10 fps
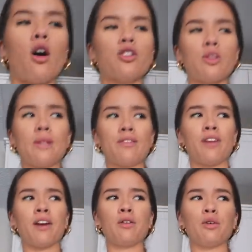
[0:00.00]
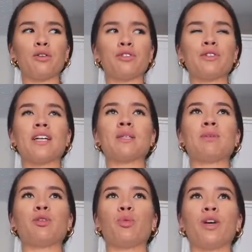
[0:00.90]
Also, whenever I go to Whole Foods, I
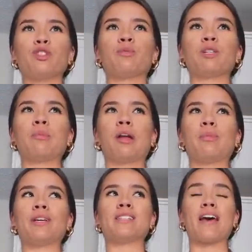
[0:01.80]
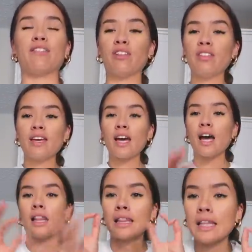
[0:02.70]
spend way too much money because everything,
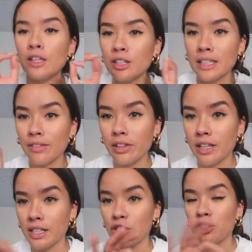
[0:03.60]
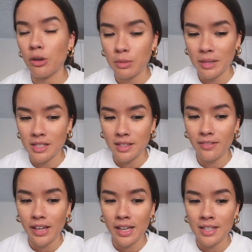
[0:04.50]
literally everything is so
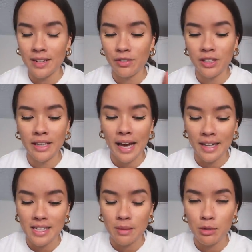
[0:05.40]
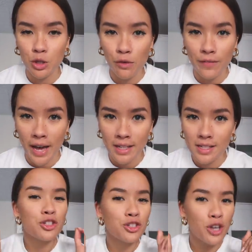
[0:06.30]
expensive and everything adds up so
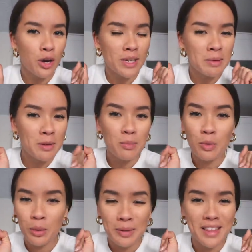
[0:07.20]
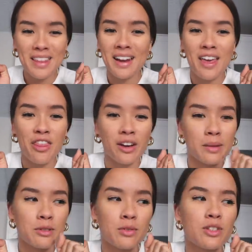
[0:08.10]
fast. So I spent more money than I thought I
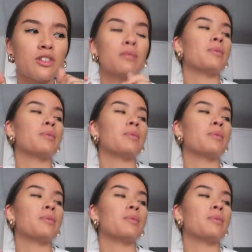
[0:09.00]
was going to,